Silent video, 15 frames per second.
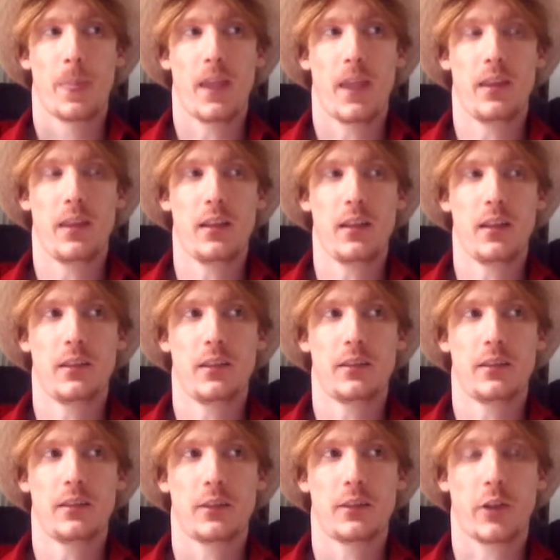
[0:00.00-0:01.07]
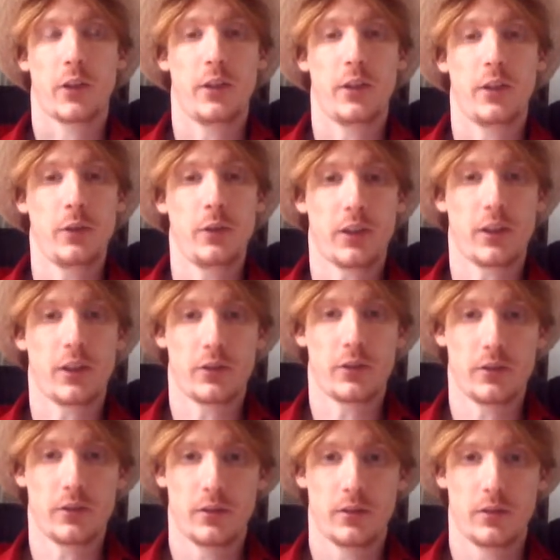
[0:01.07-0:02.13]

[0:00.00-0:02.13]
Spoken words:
and then create a new texture